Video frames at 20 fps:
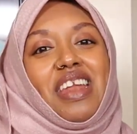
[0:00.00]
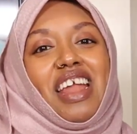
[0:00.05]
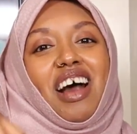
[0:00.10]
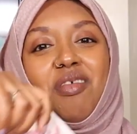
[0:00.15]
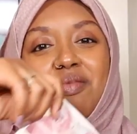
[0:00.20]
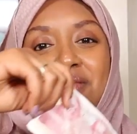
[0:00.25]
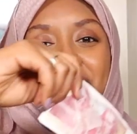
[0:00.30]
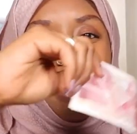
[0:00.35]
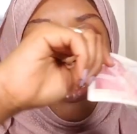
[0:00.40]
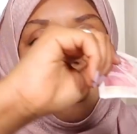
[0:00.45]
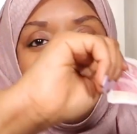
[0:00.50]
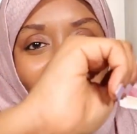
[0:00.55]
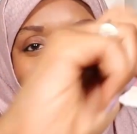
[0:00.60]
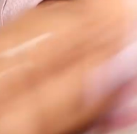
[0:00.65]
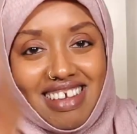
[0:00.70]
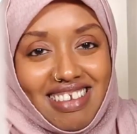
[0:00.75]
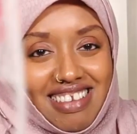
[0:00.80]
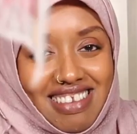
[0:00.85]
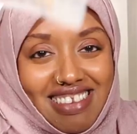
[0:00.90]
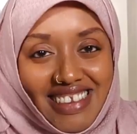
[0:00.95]
number
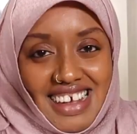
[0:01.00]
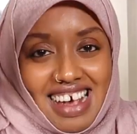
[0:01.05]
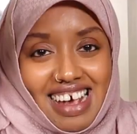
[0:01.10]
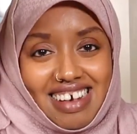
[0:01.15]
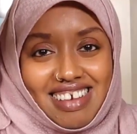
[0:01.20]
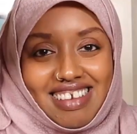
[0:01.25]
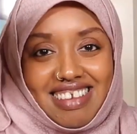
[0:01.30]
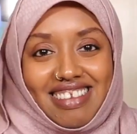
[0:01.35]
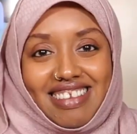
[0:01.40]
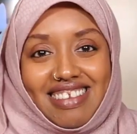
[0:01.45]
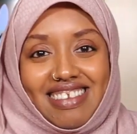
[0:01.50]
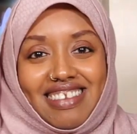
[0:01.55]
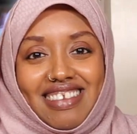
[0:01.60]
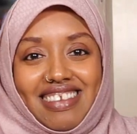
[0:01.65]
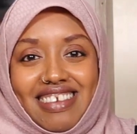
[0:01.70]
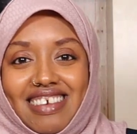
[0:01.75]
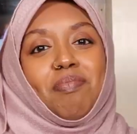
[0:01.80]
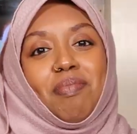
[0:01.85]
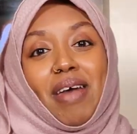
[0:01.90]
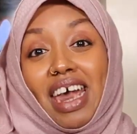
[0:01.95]

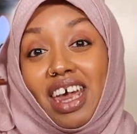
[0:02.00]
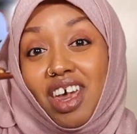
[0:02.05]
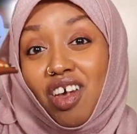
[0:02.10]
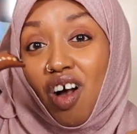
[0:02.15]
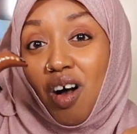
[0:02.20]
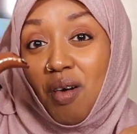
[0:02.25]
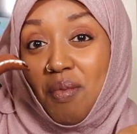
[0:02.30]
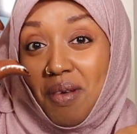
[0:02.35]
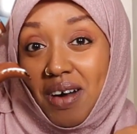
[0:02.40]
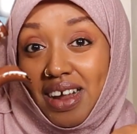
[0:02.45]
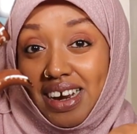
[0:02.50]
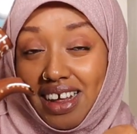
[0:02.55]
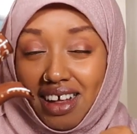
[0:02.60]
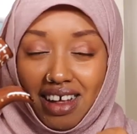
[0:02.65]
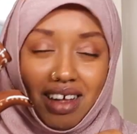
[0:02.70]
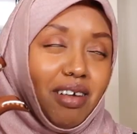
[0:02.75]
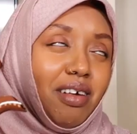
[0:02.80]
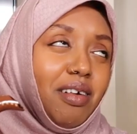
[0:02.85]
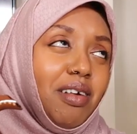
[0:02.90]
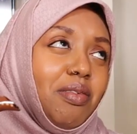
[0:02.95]
6, make your own money.